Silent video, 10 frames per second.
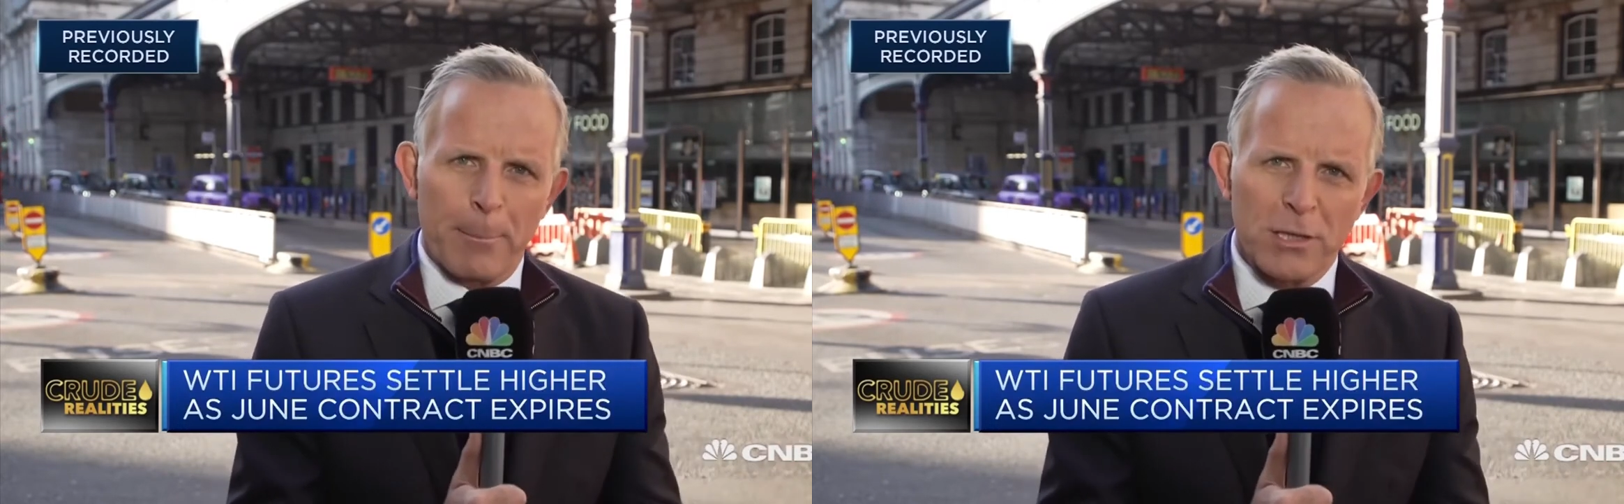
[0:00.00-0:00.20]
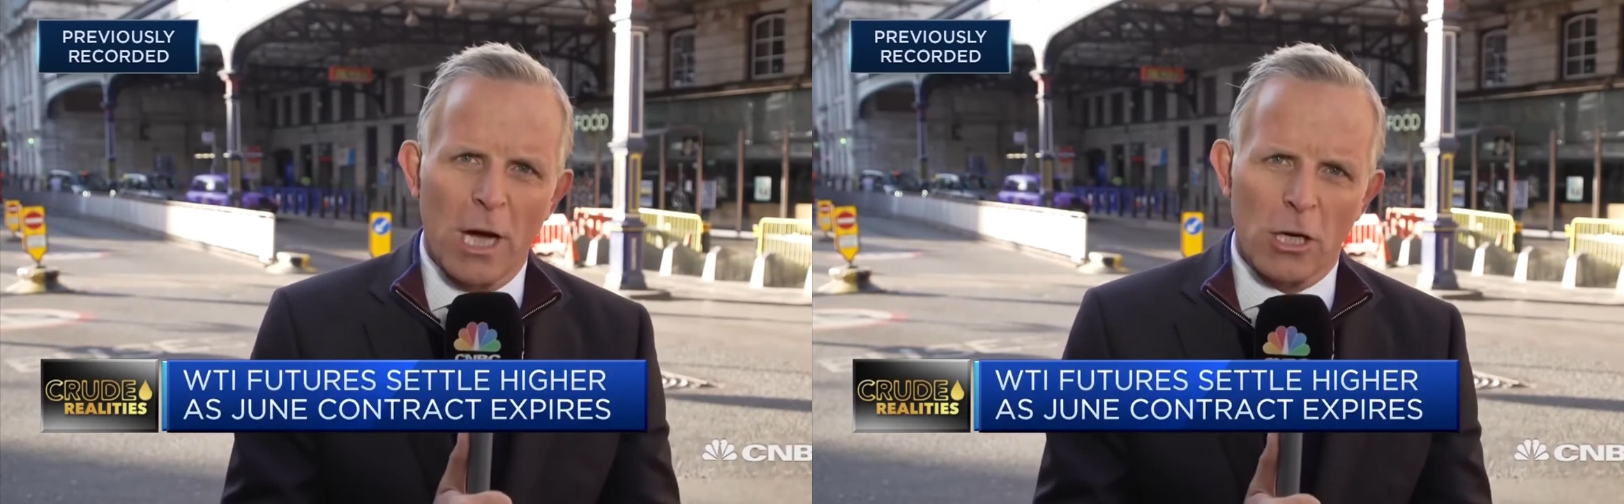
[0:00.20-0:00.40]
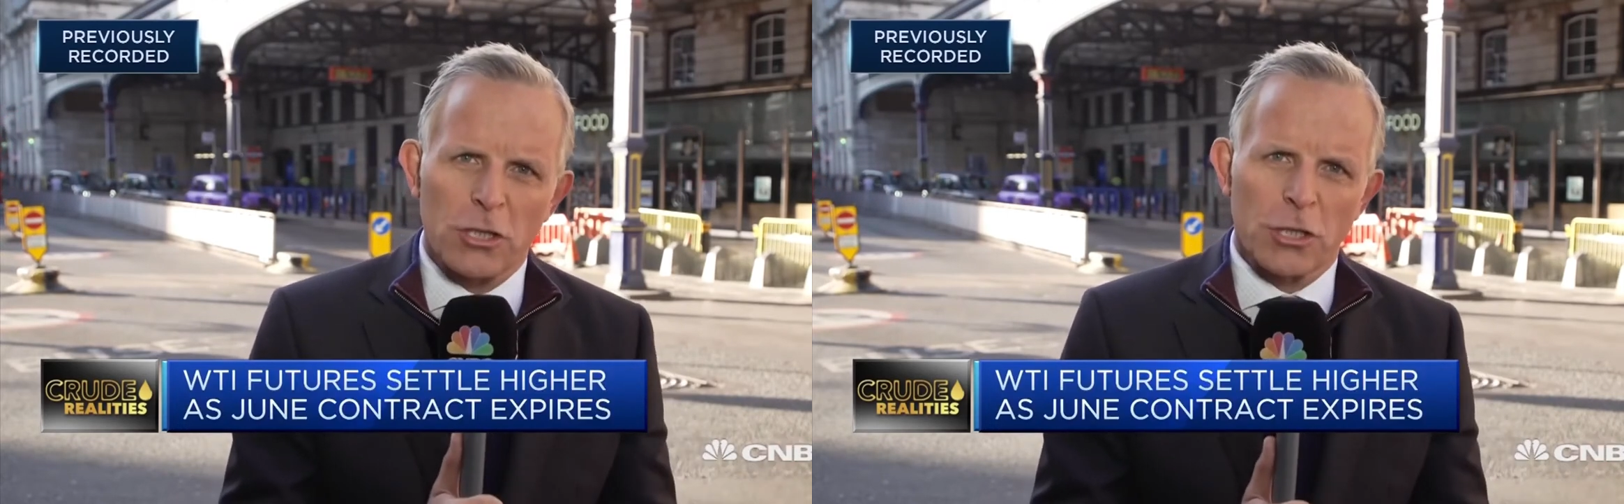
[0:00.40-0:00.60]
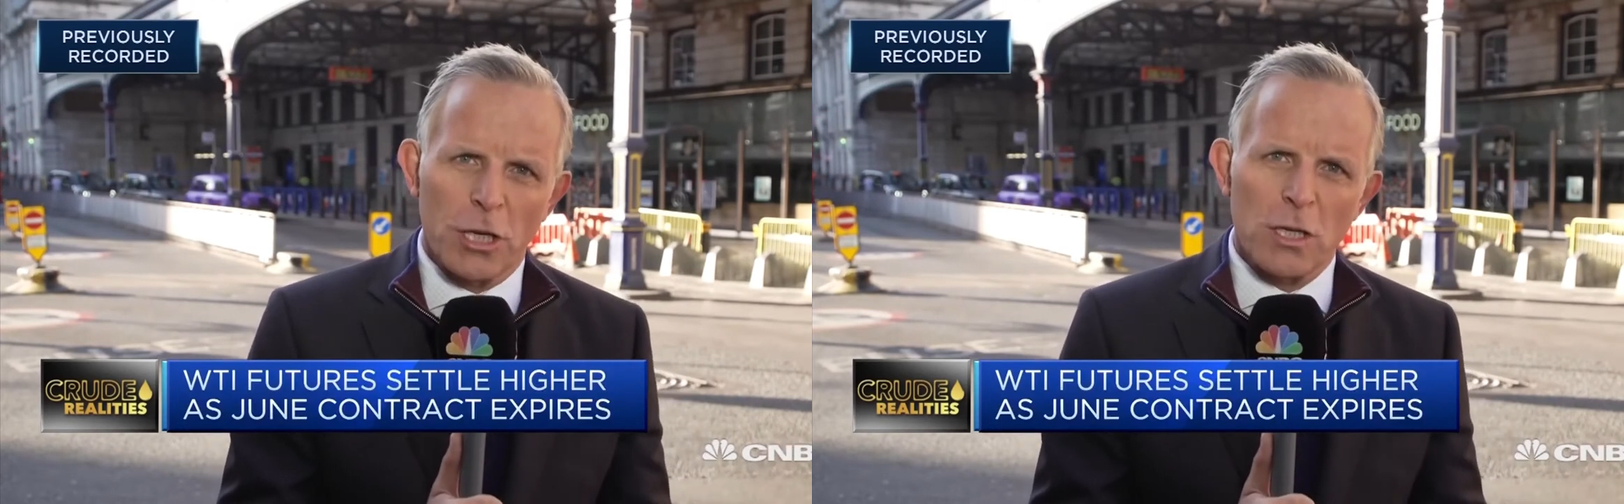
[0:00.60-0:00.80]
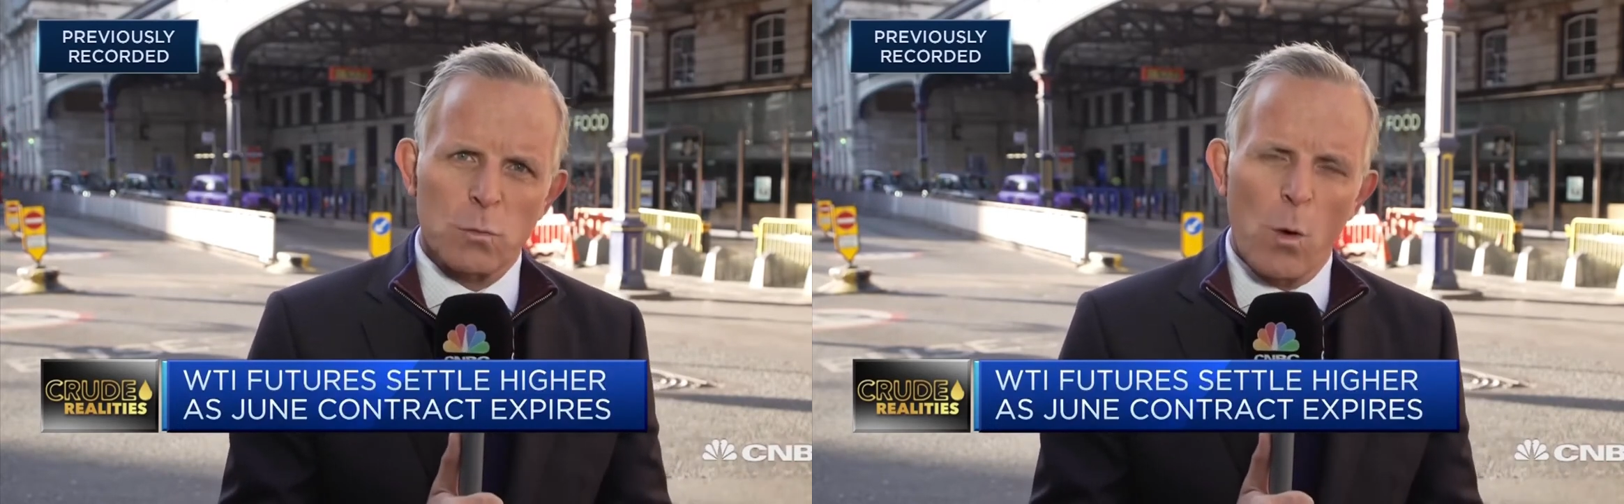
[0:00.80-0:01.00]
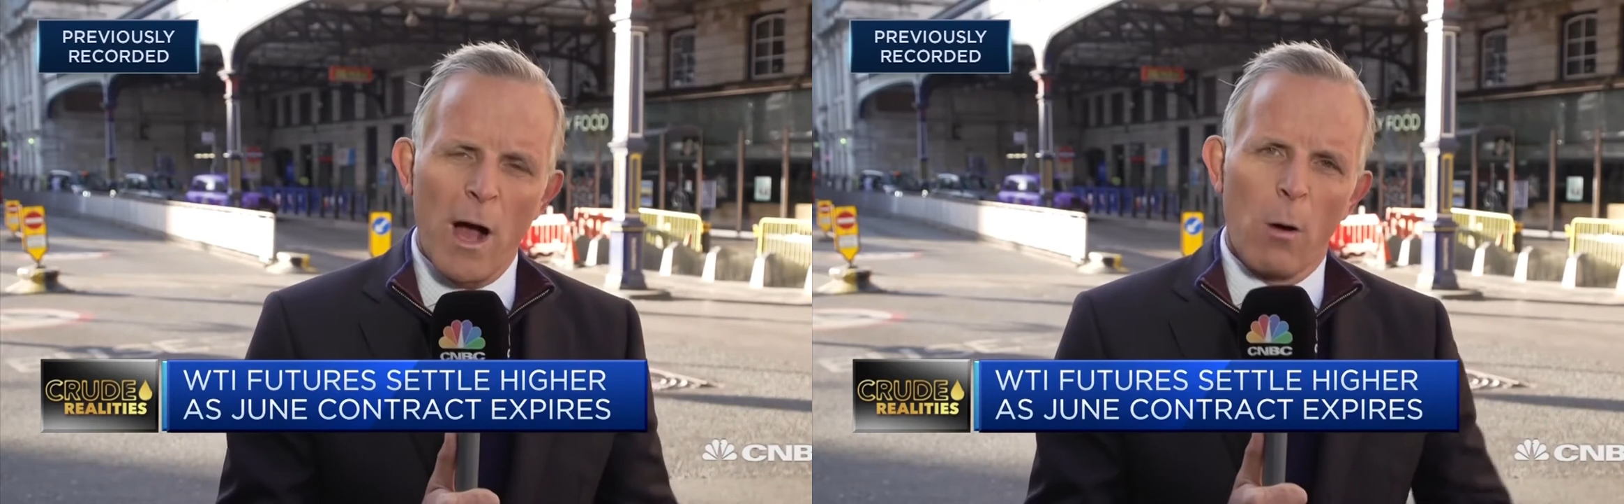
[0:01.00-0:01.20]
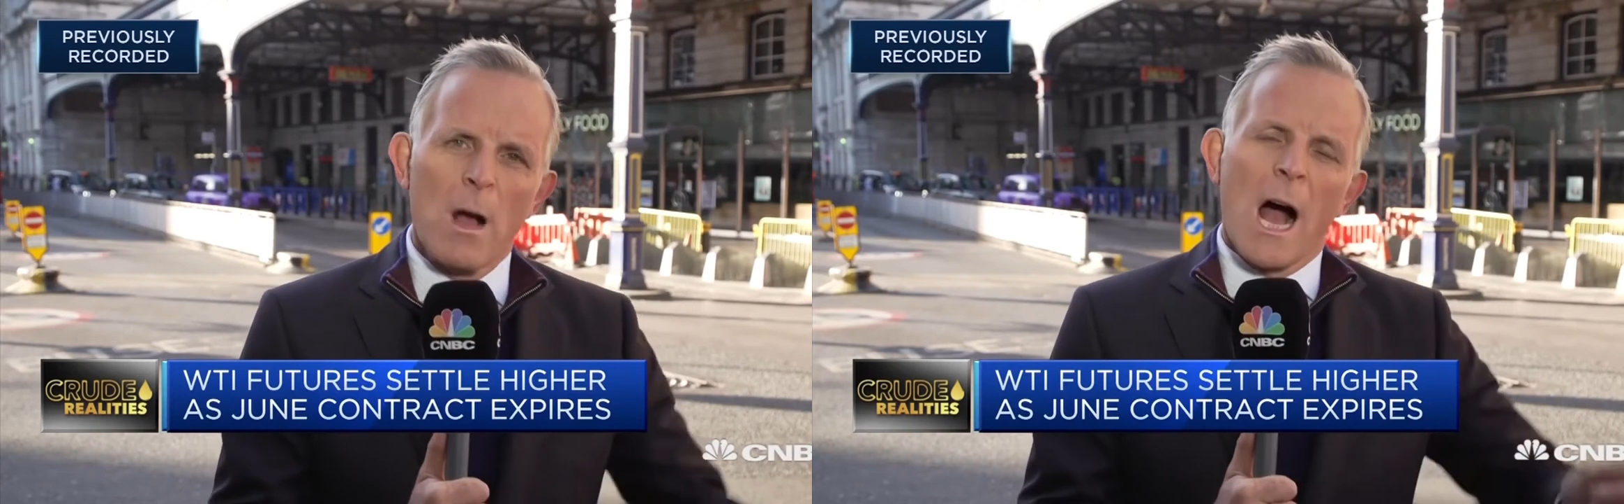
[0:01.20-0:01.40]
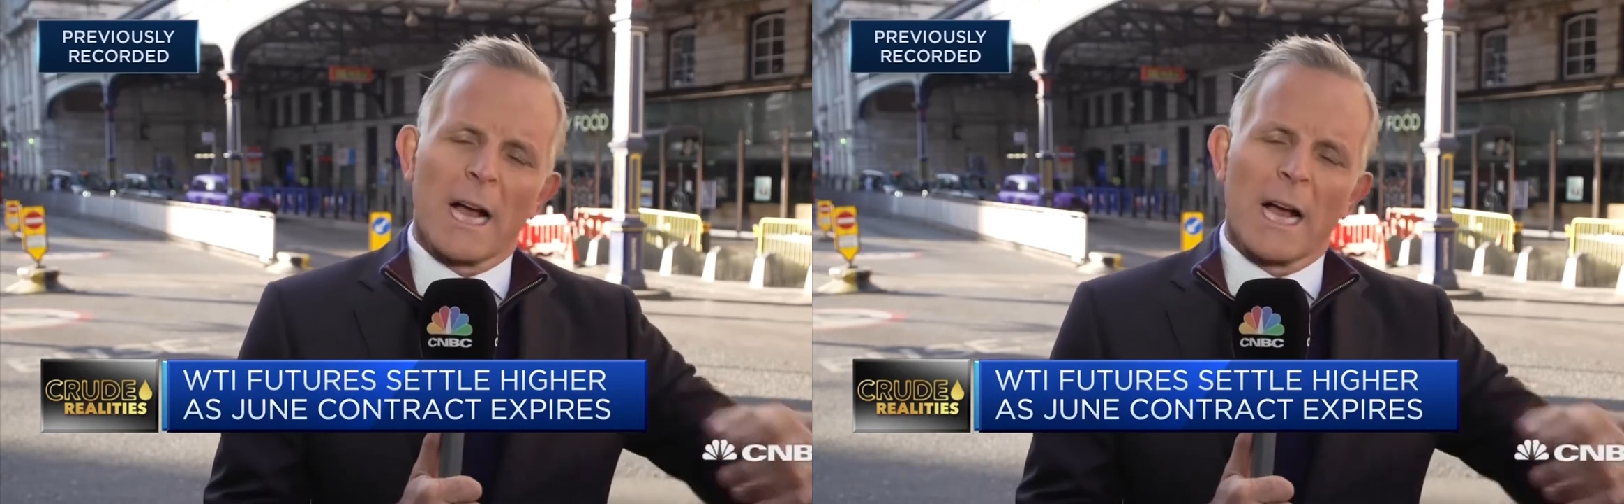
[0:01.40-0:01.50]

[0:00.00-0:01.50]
production as well.